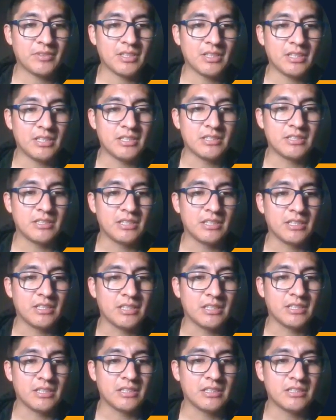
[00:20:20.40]
is
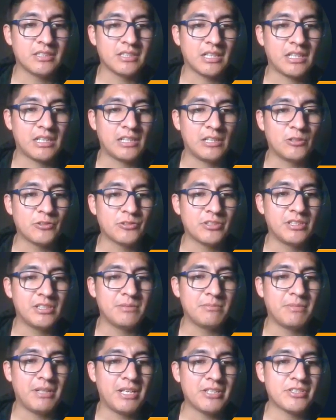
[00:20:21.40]
the
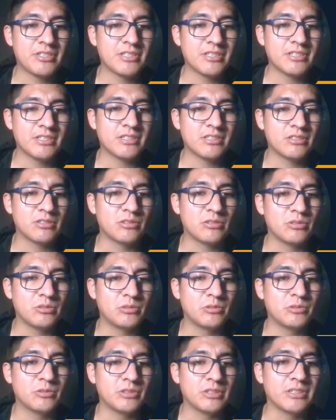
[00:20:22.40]
closely matches
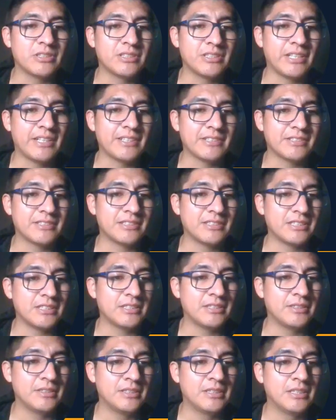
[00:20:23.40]
to the test.
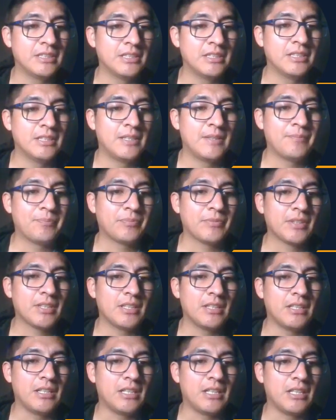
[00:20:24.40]

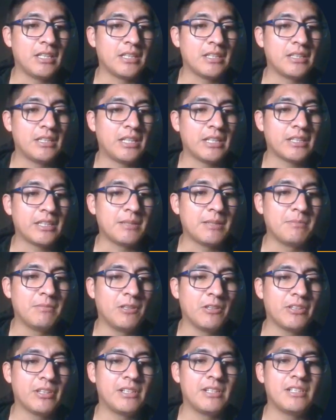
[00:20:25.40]
Like the
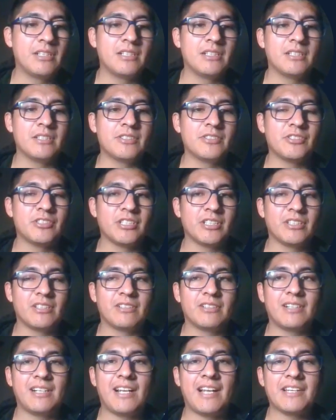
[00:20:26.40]
model
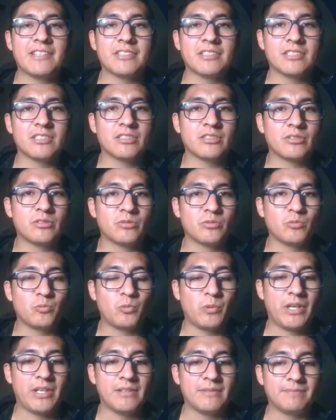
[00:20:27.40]
generalizes
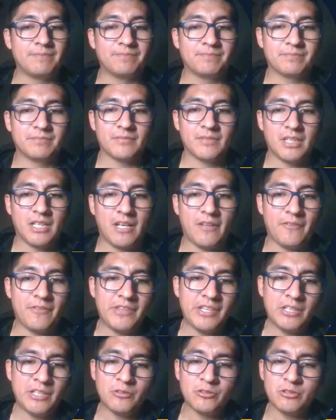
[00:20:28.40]
well. And
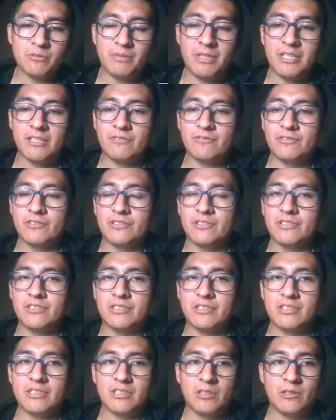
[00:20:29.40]
thank you so much
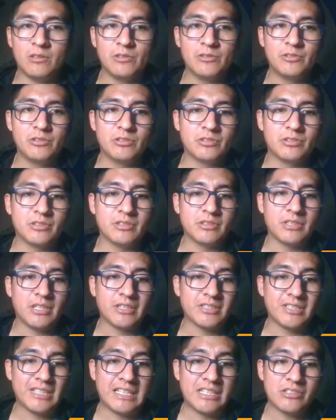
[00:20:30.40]
for all your
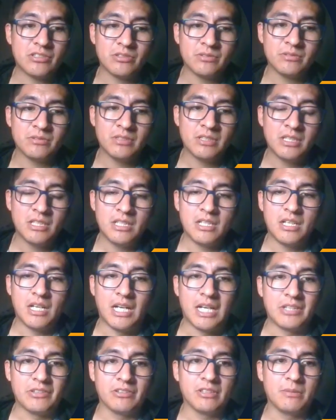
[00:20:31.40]
attention.
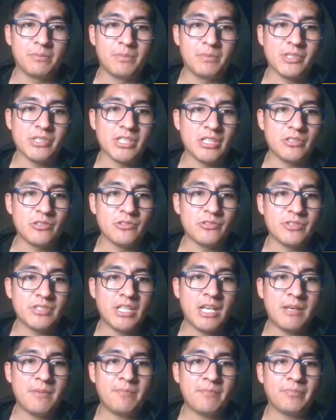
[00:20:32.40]
I really appreciate your
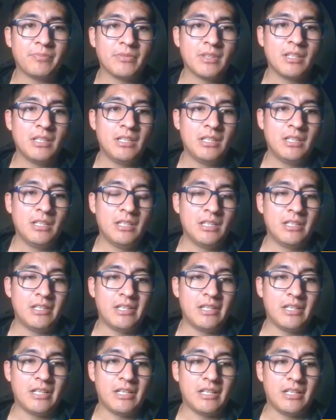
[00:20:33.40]
time.
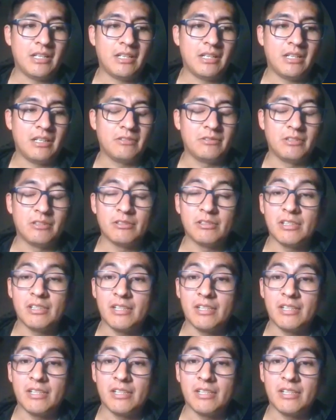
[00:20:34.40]
I really